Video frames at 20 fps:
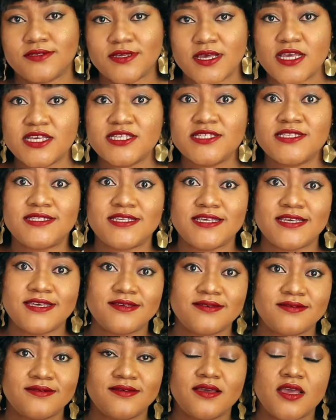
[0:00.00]

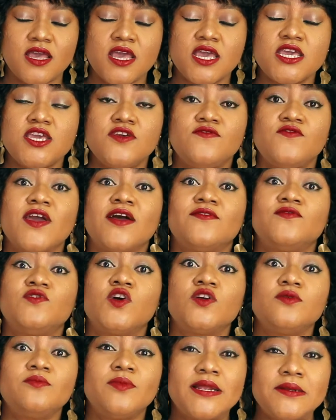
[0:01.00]
See, if you have
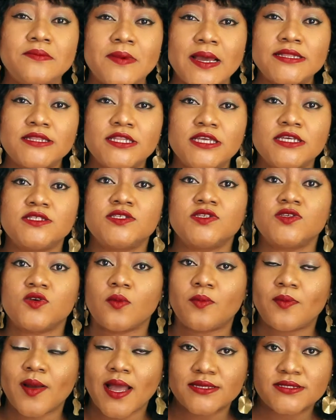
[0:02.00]
done bad things in
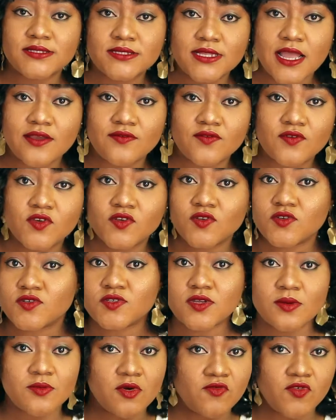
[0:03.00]
your past life,
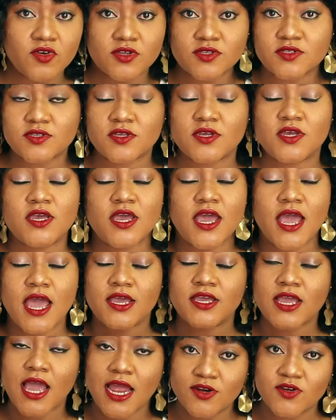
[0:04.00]
some of us,
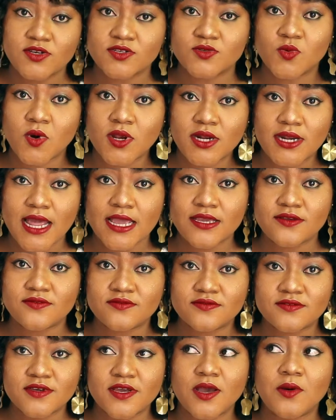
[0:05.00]
I know it's one life,
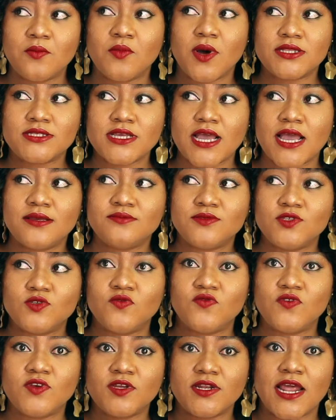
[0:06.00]
but at times you
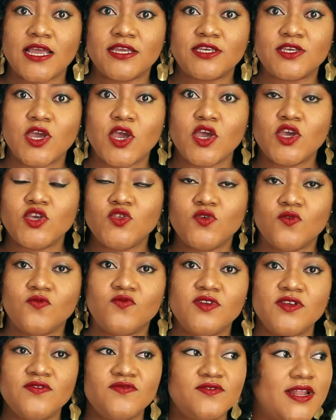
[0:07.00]
feel like
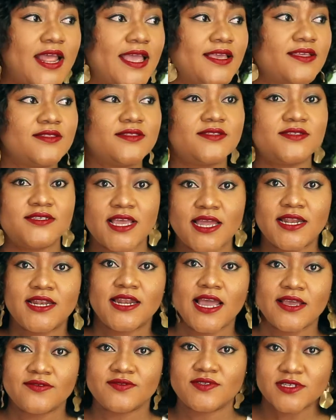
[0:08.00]
you've lived like 10
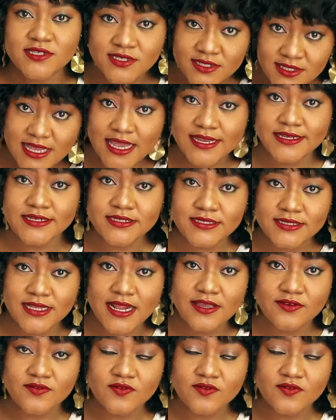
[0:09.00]
lives inside this life.